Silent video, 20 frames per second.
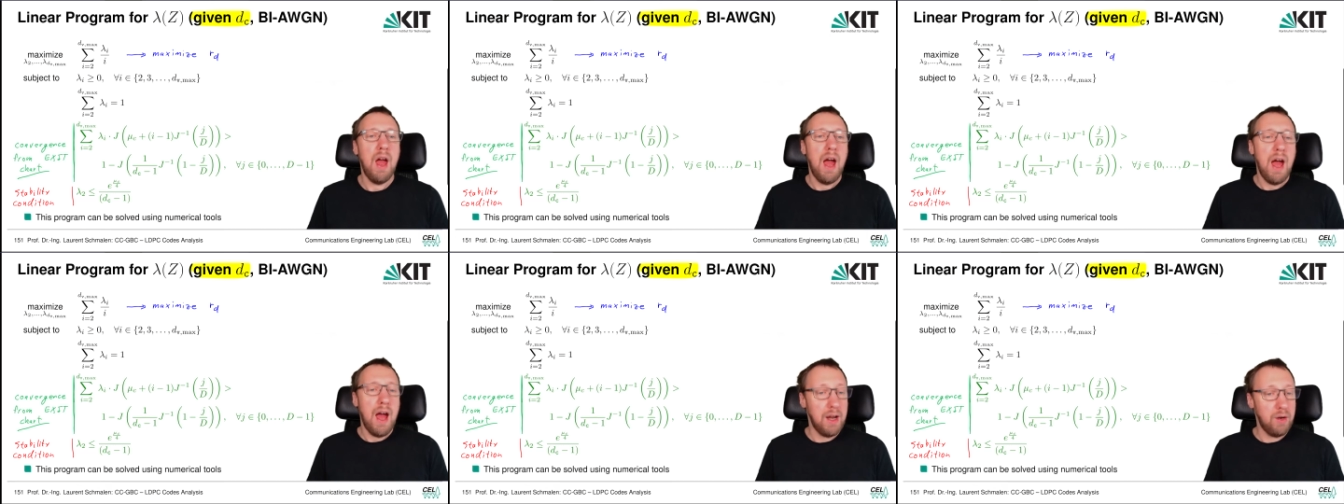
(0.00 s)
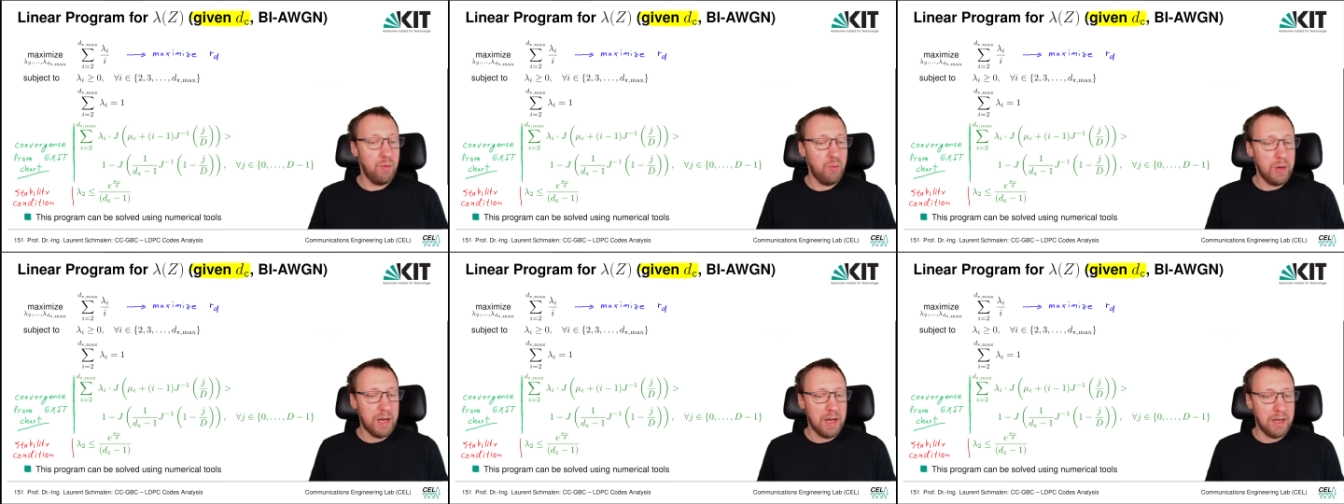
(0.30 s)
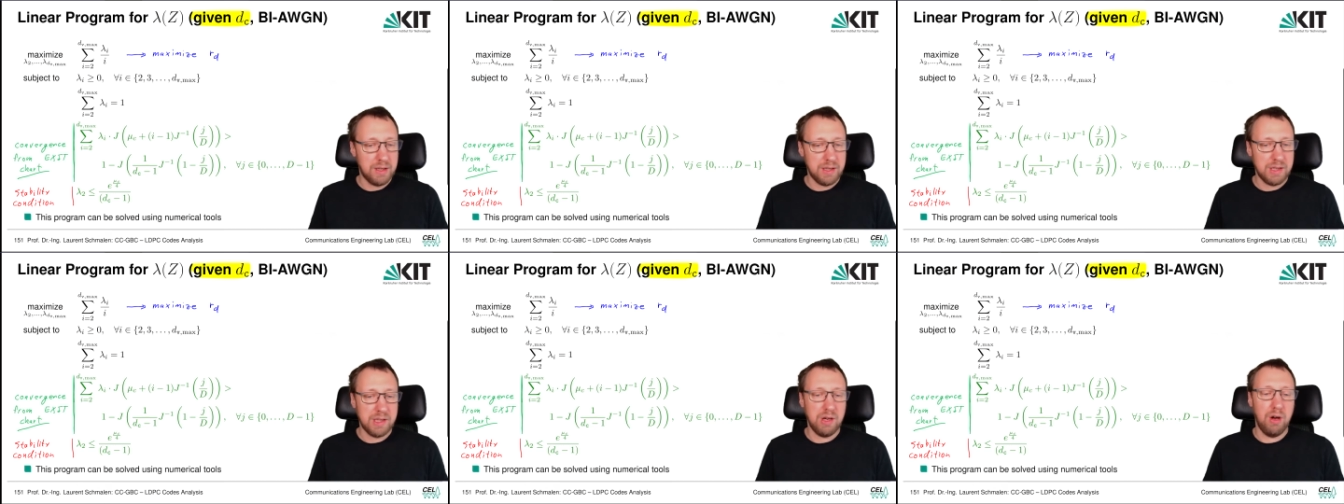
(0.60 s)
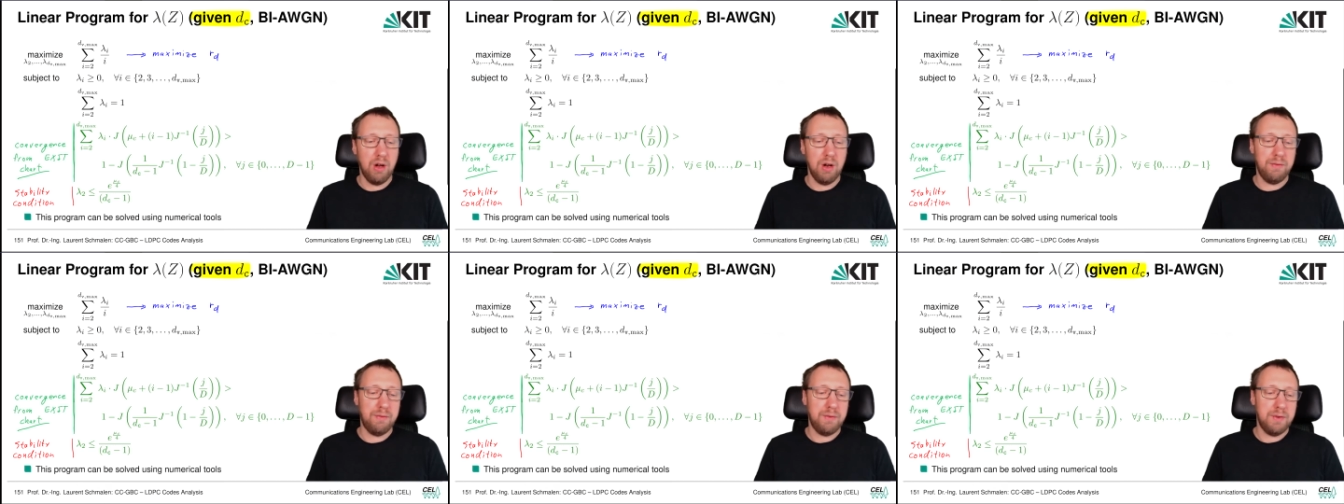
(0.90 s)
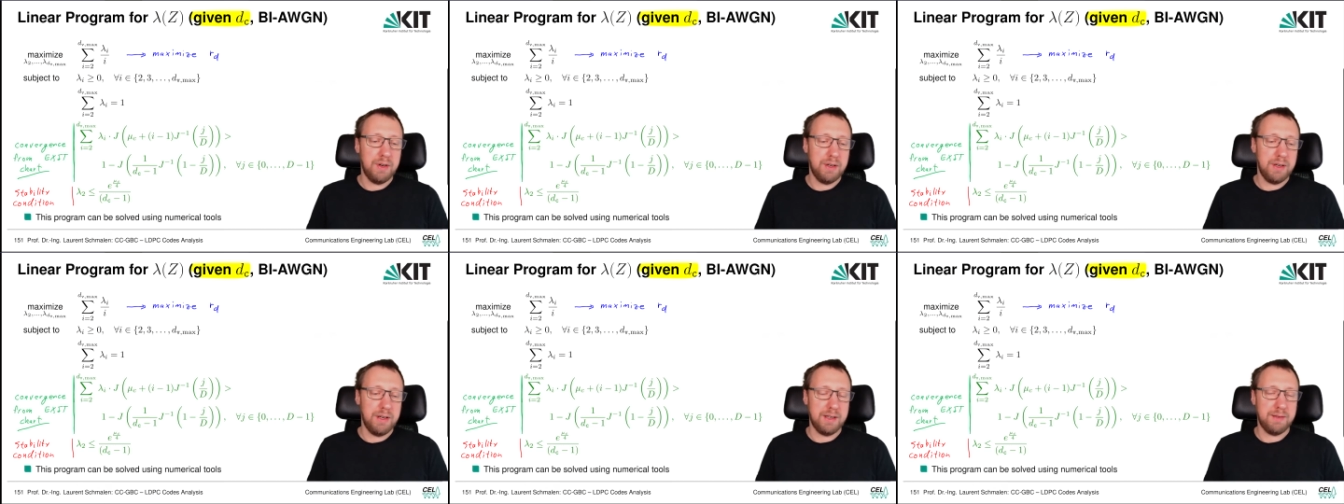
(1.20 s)
And we can solve
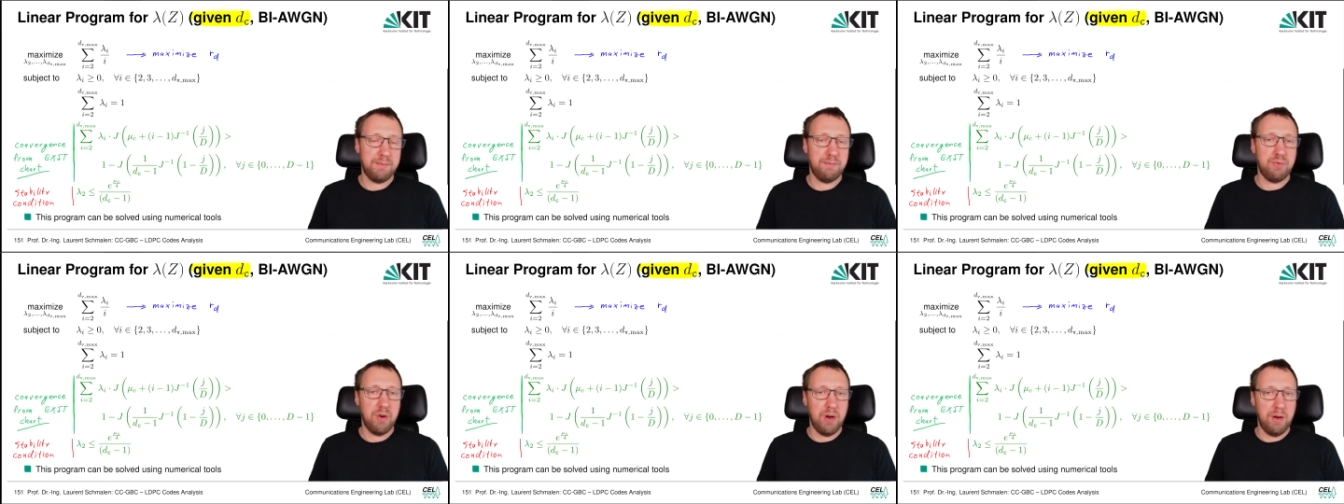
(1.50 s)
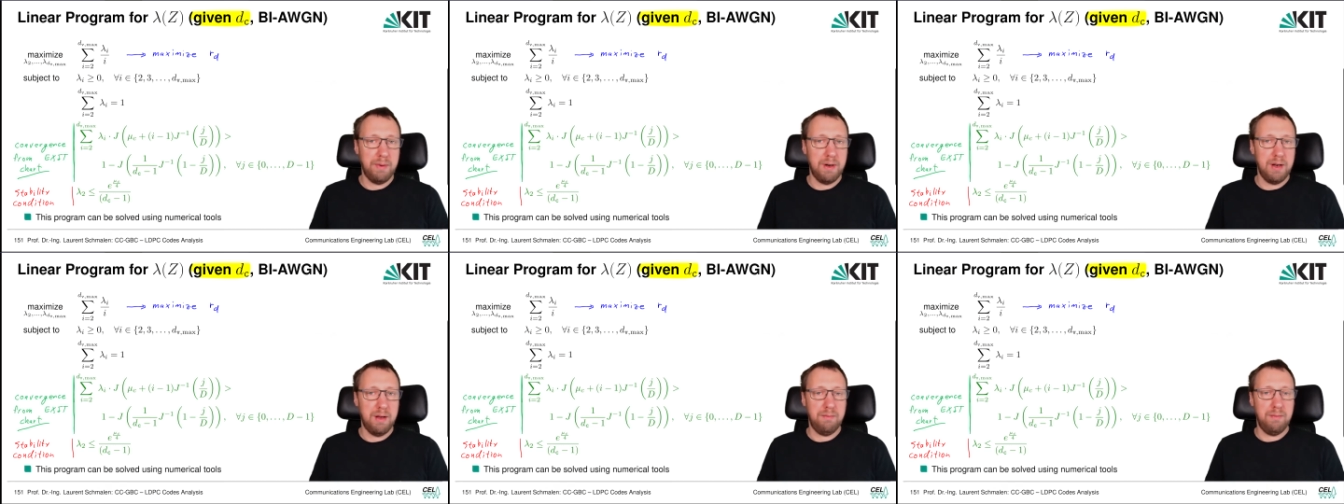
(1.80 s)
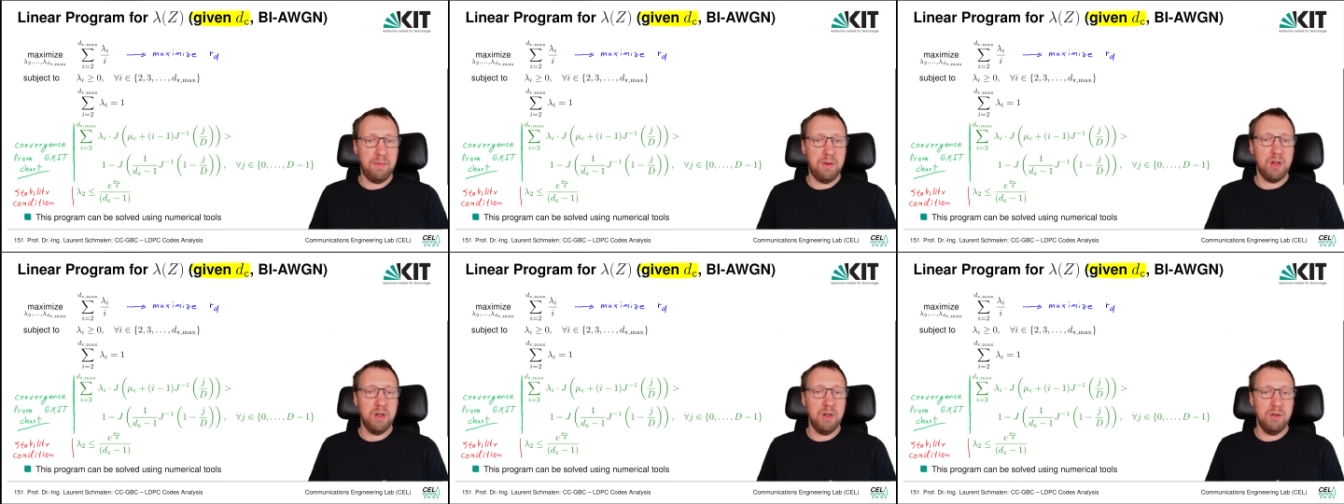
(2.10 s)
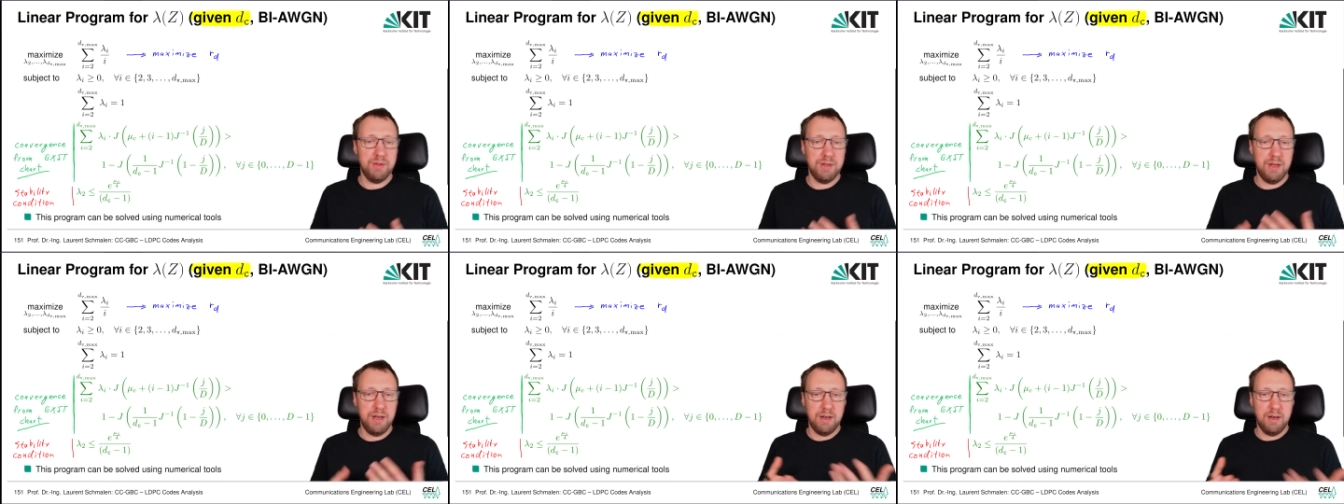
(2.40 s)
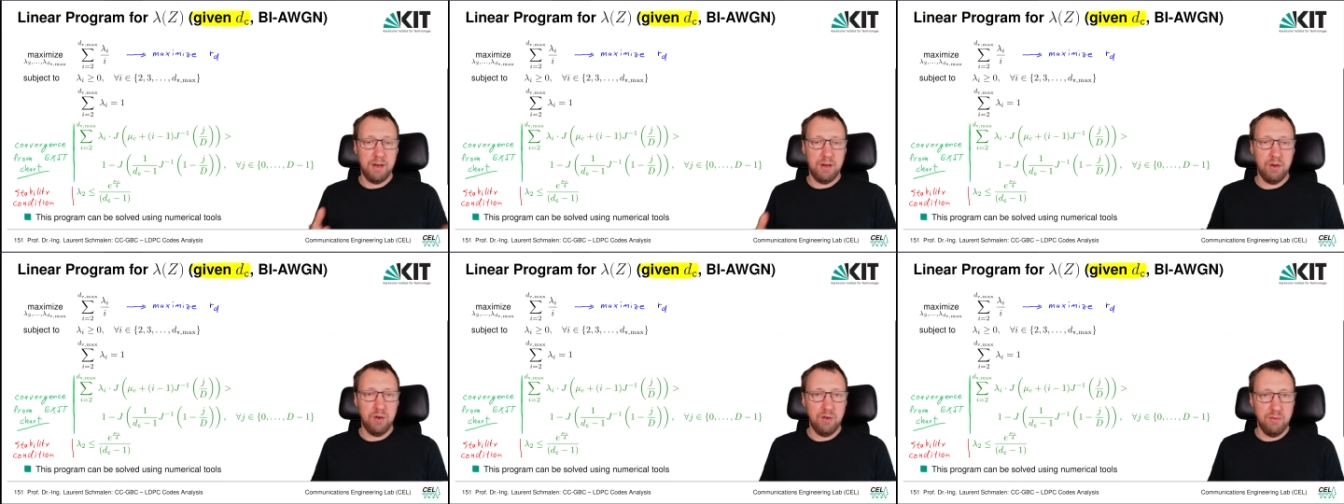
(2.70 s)
this problem using
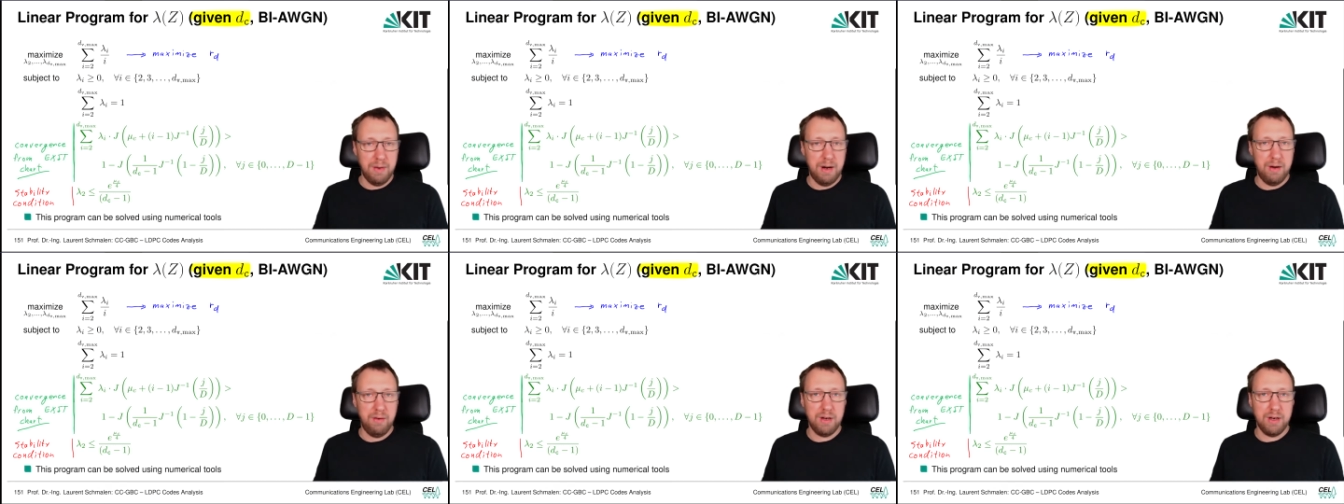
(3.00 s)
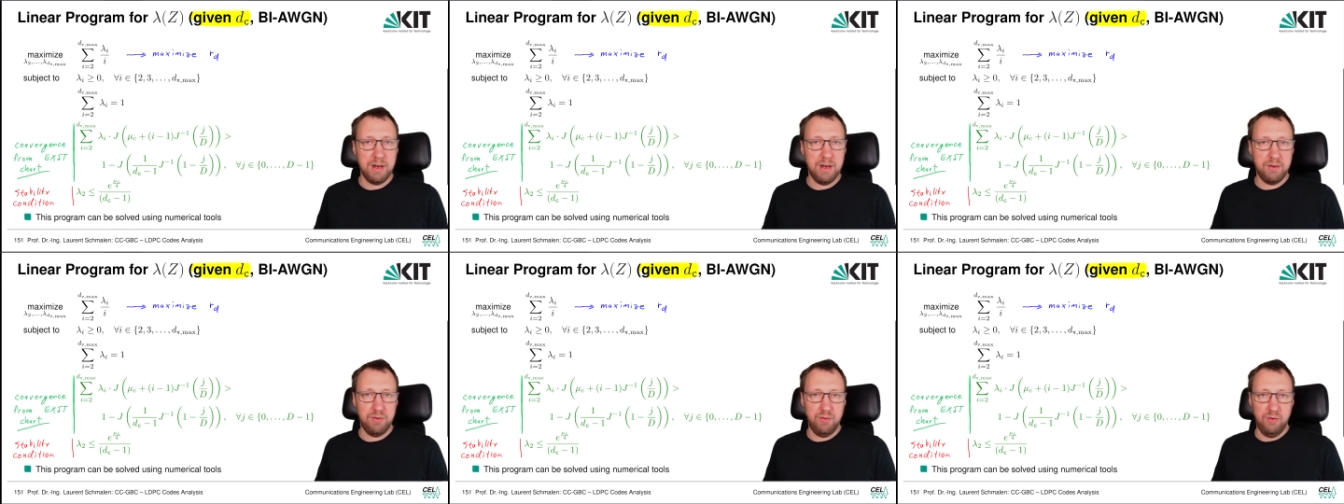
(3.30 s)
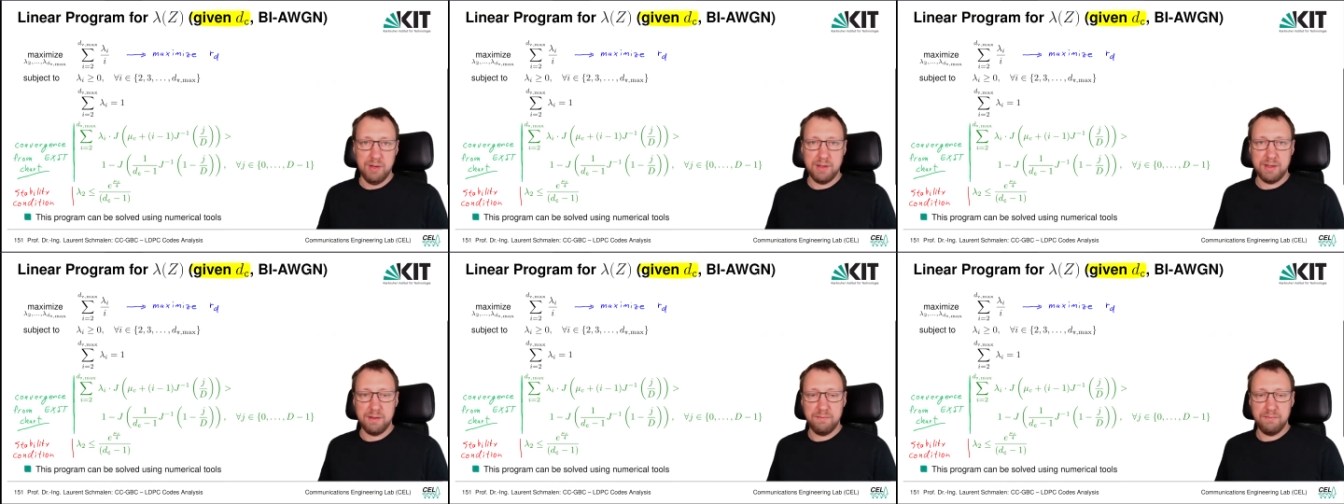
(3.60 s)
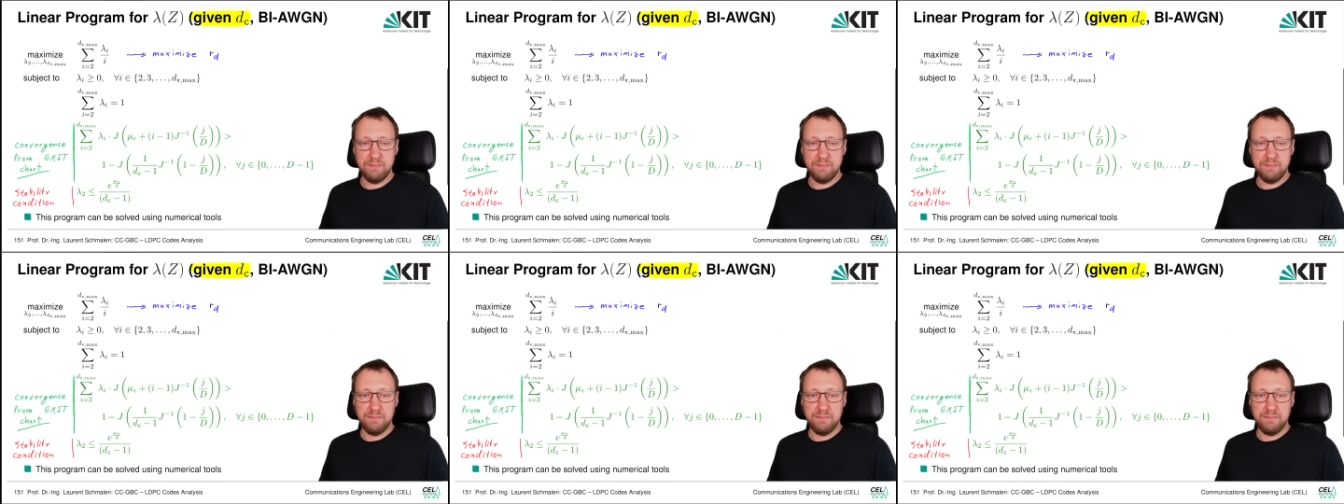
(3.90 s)
numerical tools.